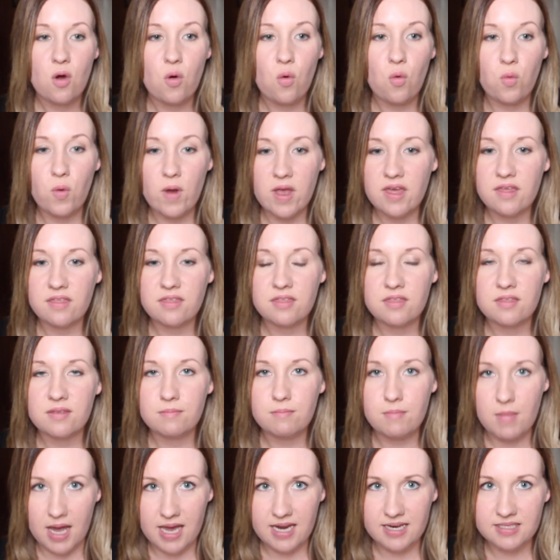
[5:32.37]
with
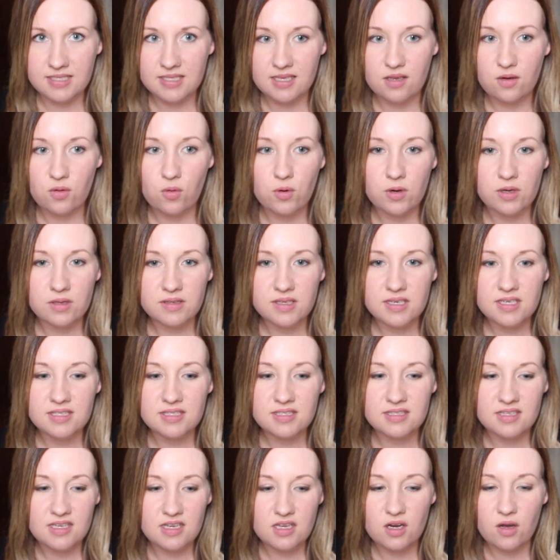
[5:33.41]
Madison, or at
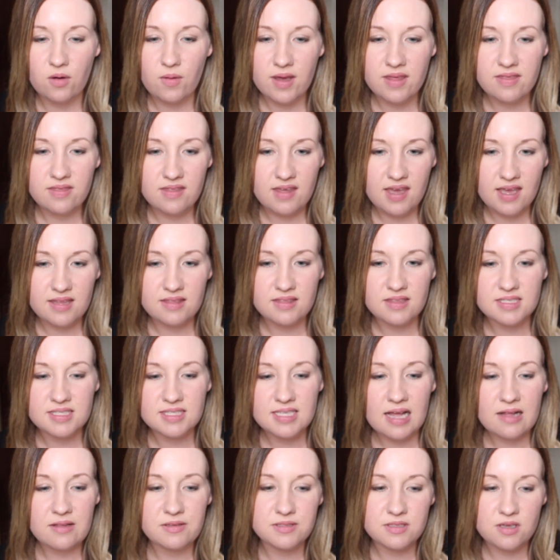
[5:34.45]
least, you know, and the
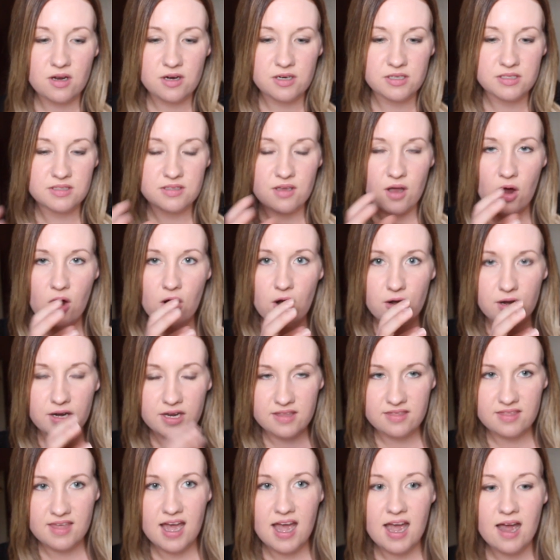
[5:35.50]
Salazars are
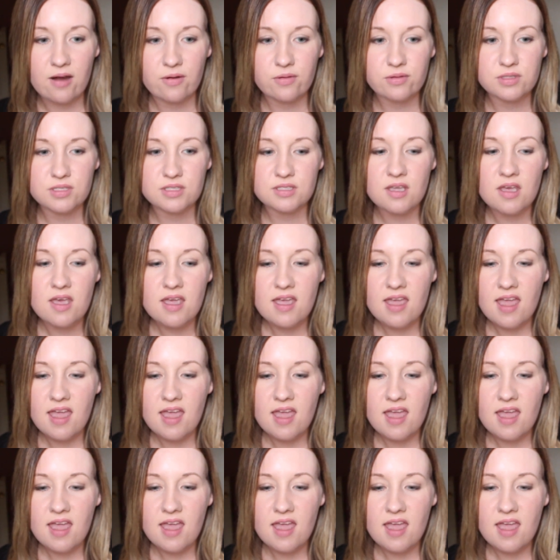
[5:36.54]
in the house,